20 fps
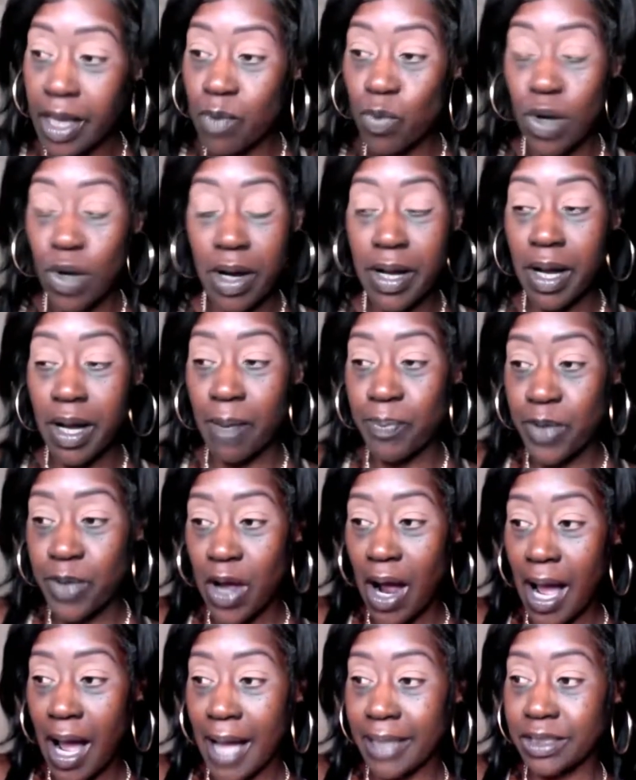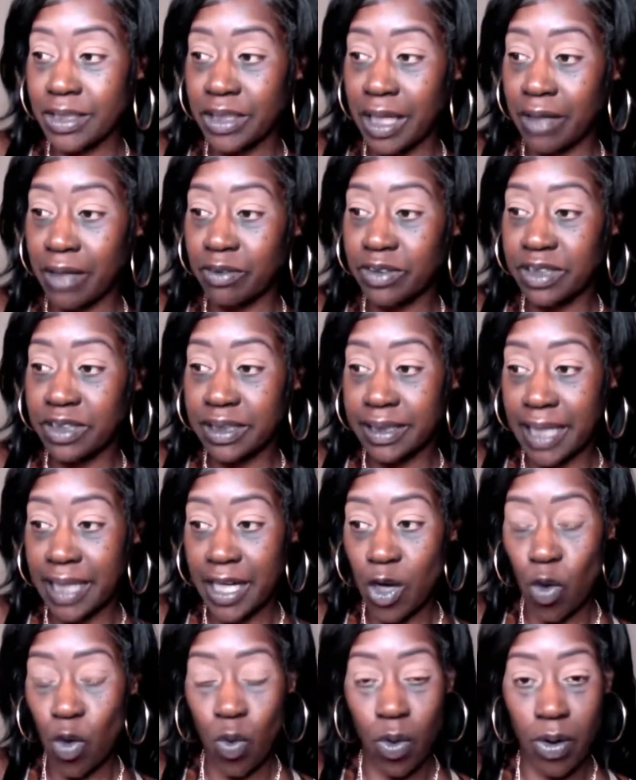it will help your eyeshadow
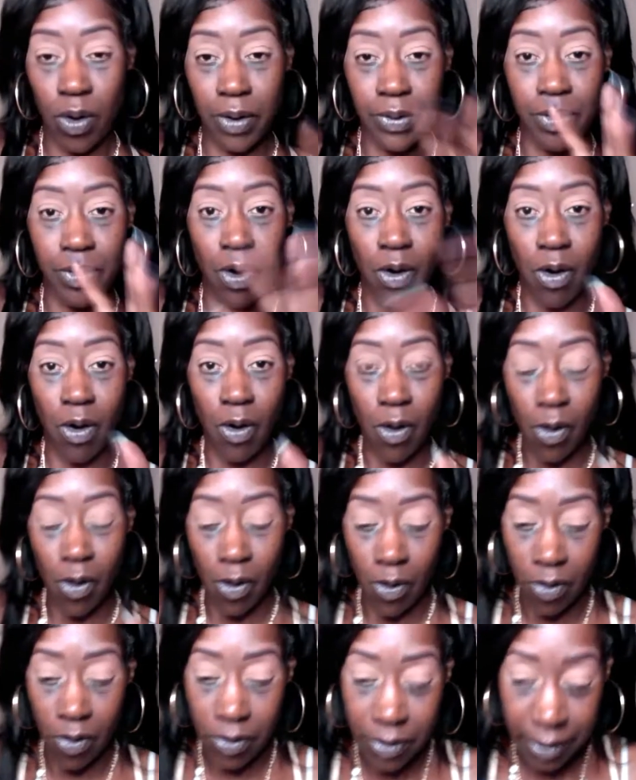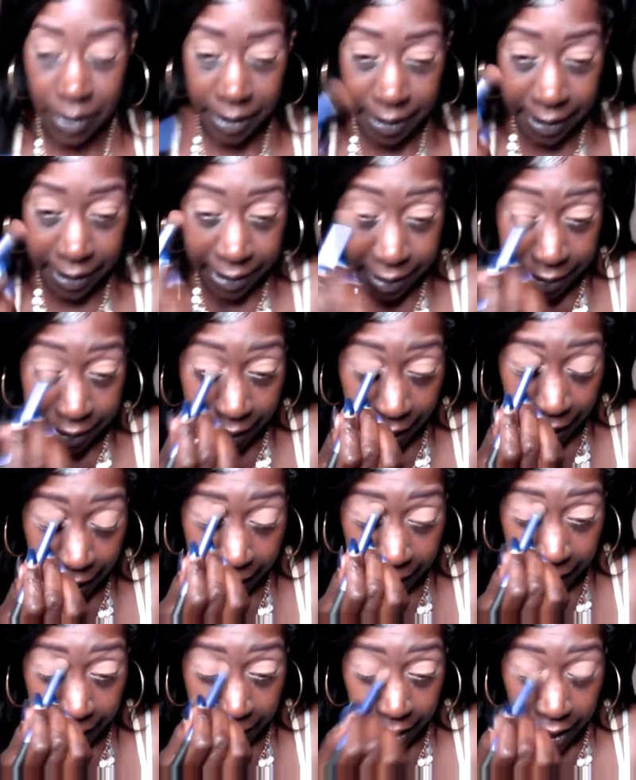stay on all
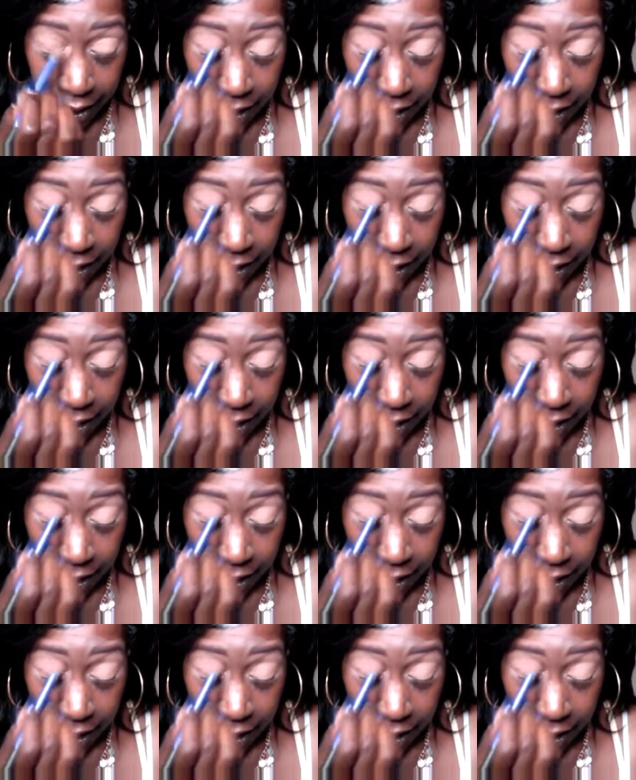day.